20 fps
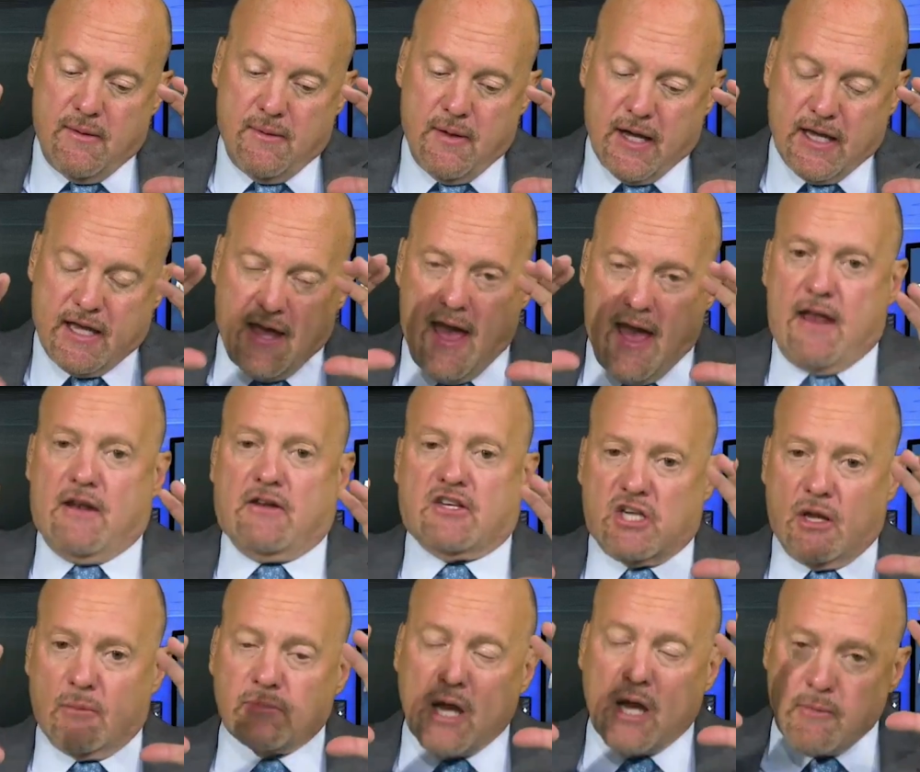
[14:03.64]
again,
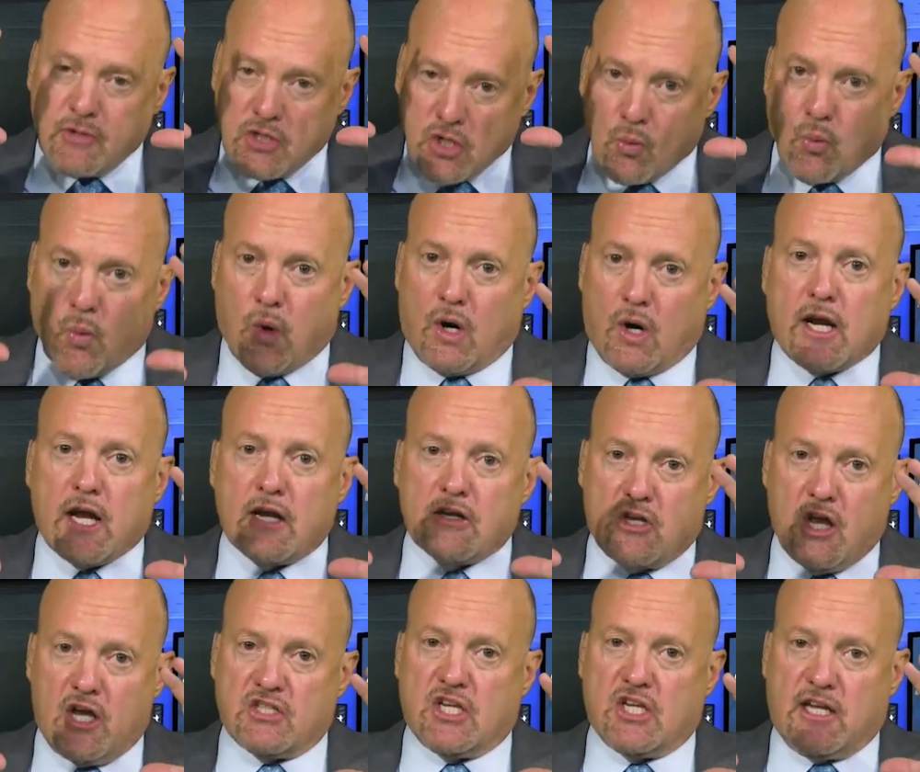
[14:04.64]
sometimes your work
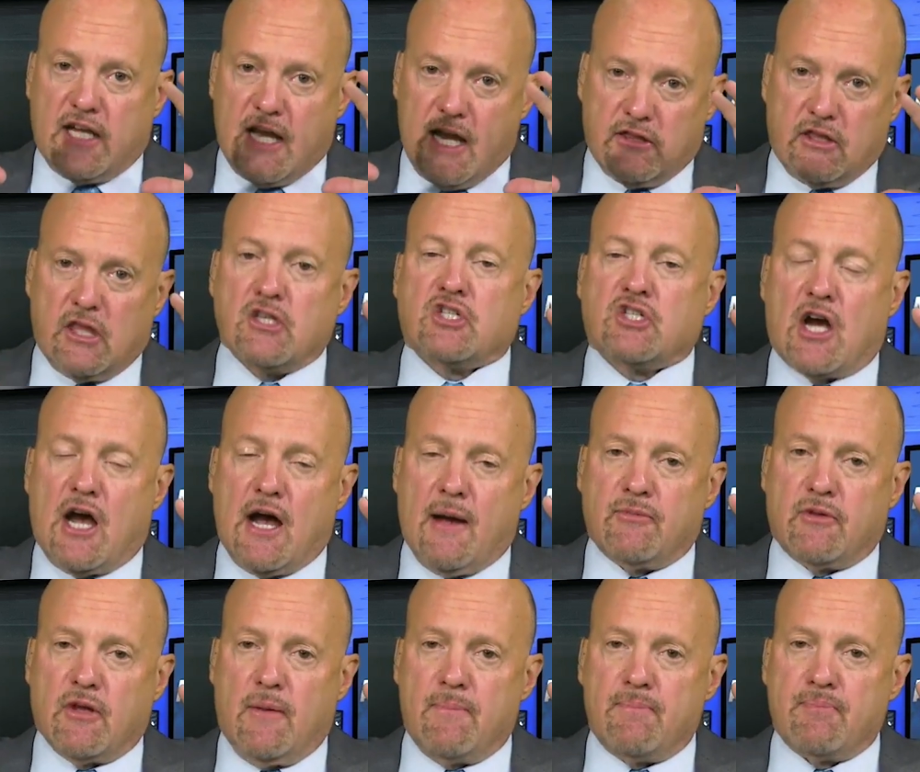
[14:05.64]
doesn't get the job
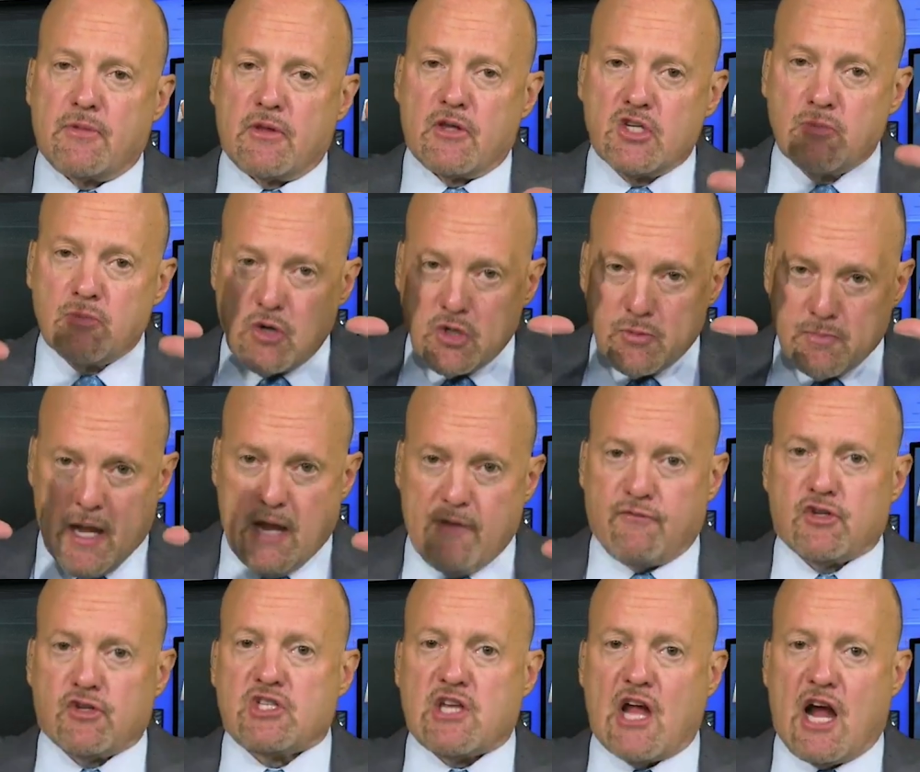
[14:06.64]
done. It's the most
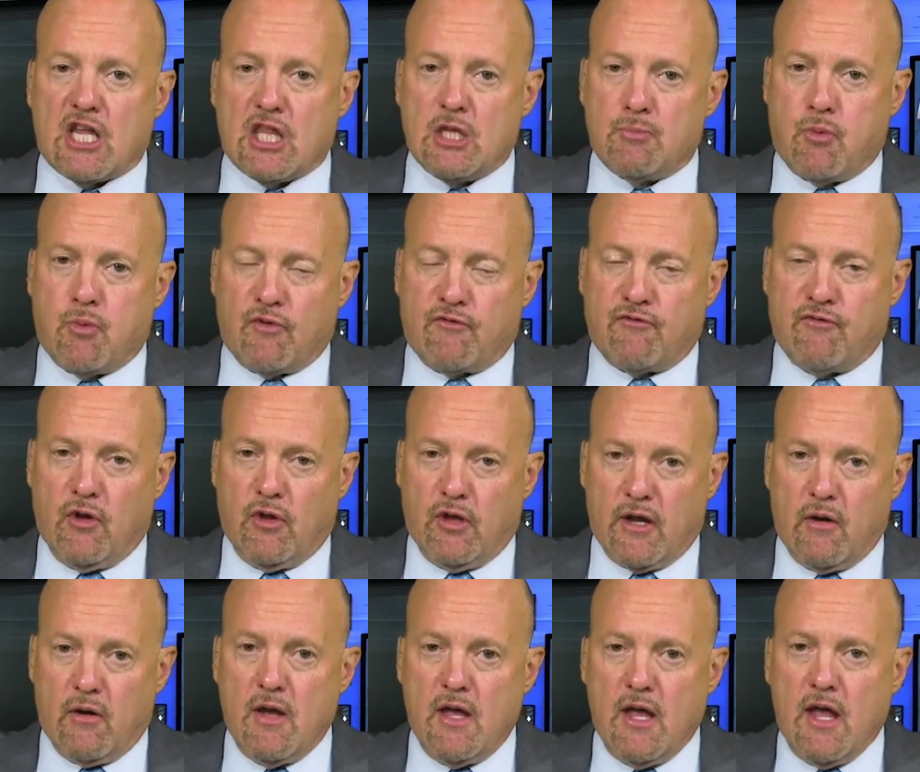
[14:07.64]
painful stock in the
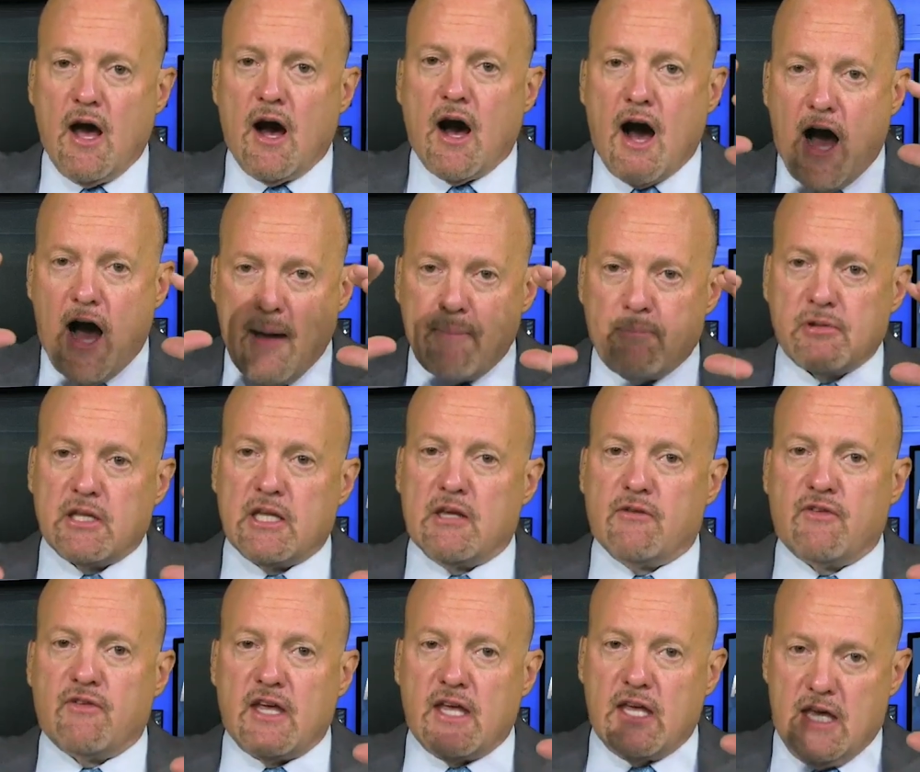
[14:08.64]
portfolio. I
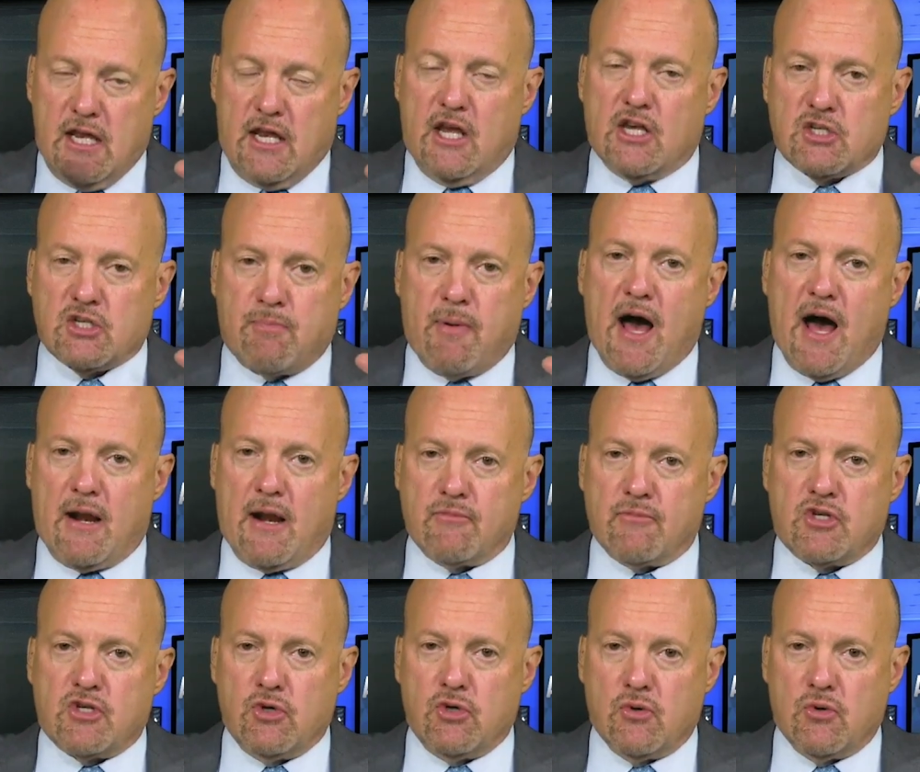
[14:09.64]
believe it has bottomed
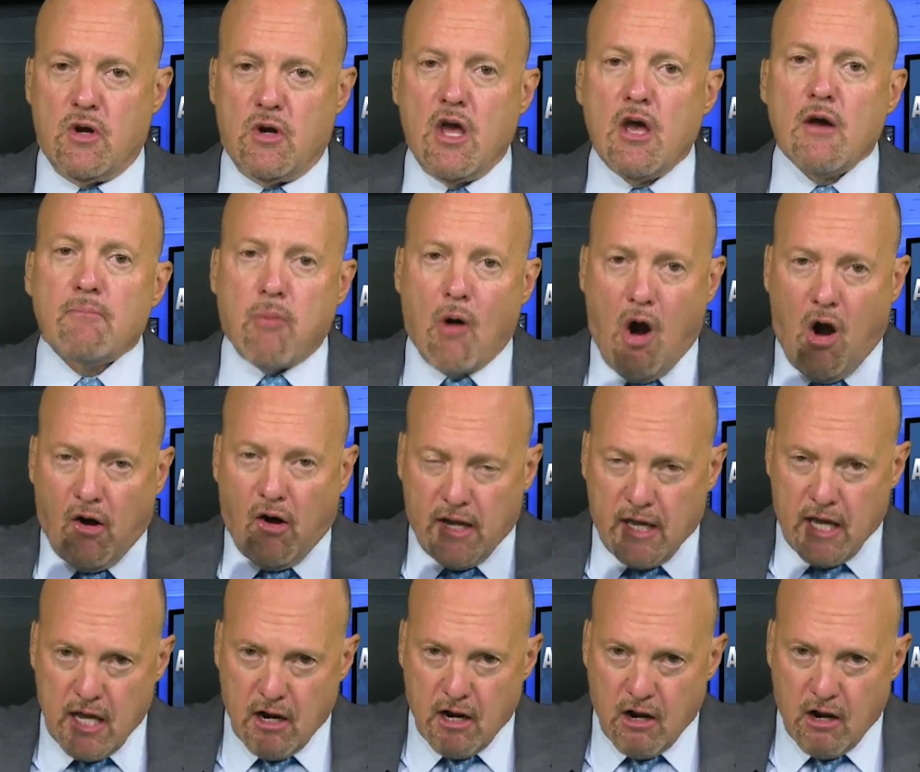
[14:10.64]
too, barring an